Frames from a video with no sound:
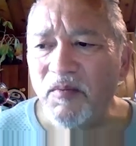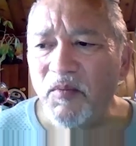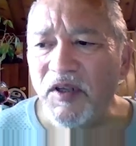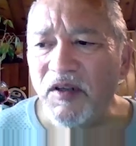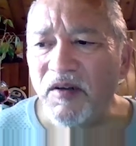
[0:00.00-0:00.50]

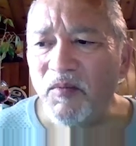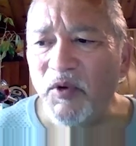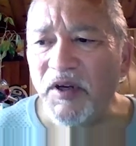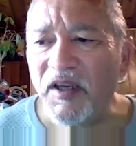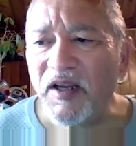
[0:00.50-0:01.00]
me on
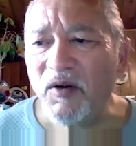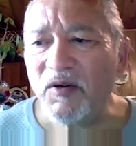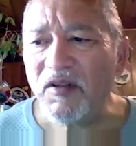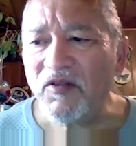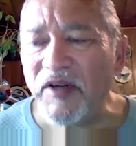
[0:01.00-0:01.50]
bringing
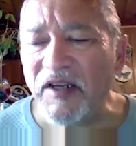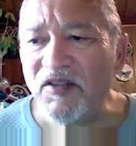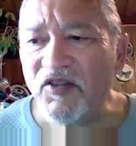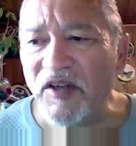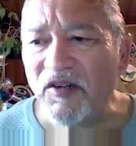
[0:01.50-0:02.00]
out the
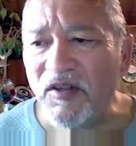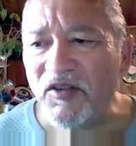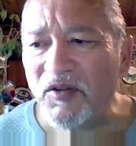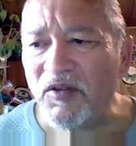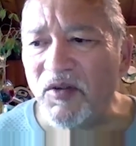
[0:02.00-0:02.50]
transgender
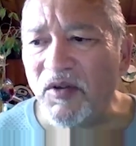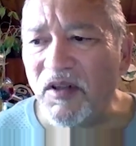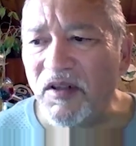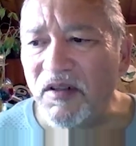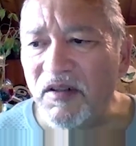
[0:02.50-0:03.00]
issue so
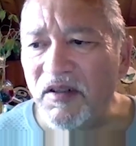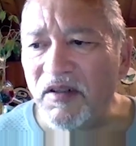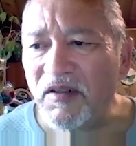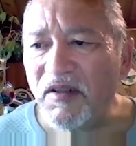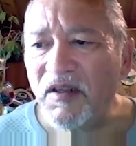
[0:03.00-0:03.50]

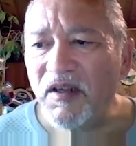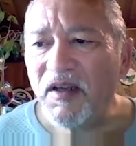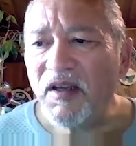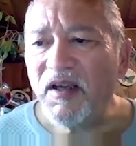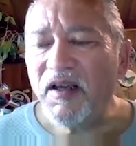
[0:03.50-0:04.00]
clearly
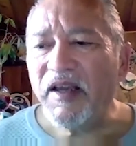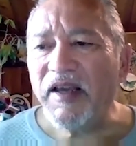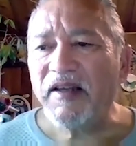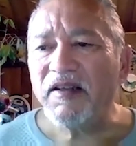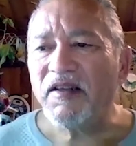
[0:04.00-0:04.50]

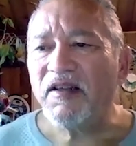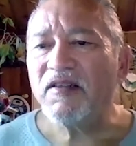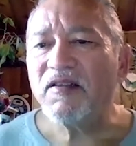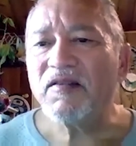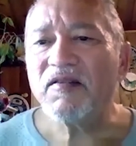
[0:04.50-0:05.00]
and uh,
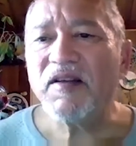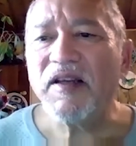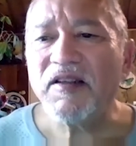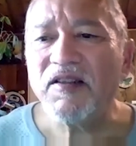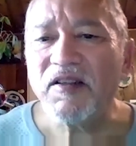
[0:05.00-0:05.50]

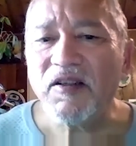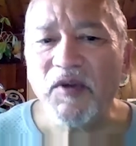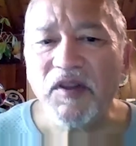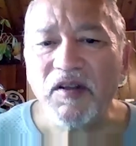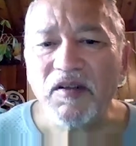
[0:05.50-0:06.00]
and dealing
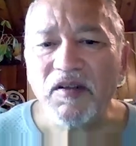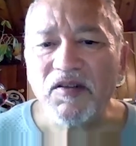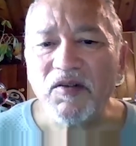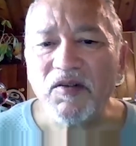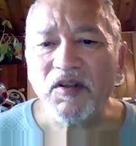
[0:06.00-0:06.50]
with it
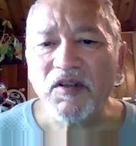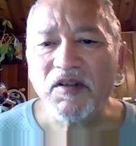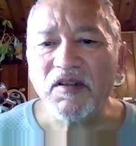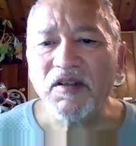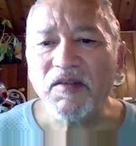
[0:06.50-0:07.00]
so
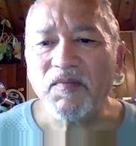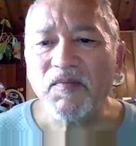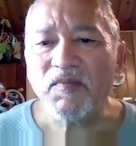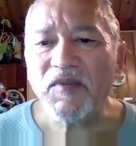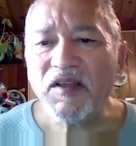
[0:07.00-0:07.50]
clearly
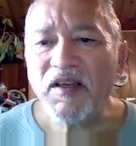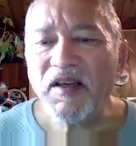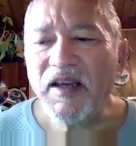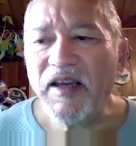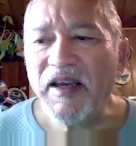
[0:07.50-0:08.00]

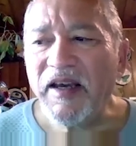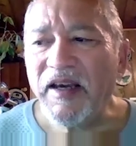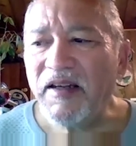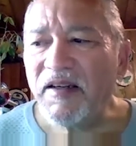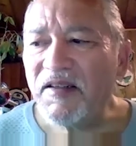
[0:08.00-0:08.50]

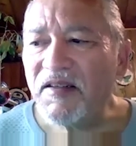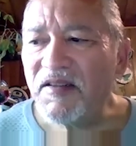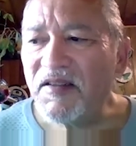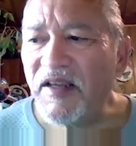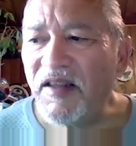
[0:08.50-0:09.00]
and
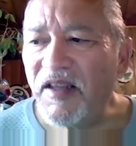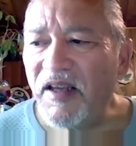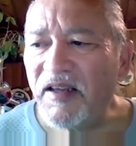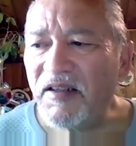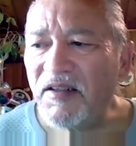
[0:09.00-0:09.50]
said
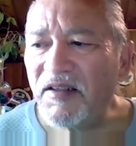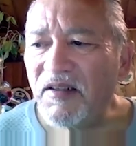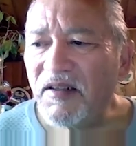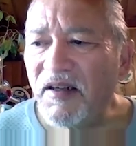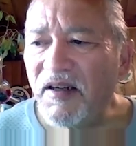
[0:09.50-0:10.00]
that
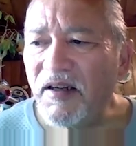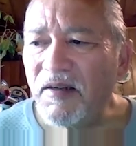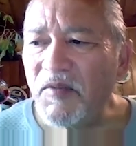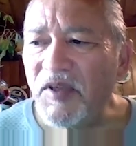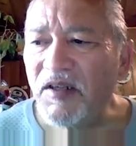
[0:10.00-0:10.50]

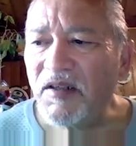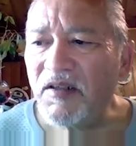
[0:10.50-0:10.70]
um, it had,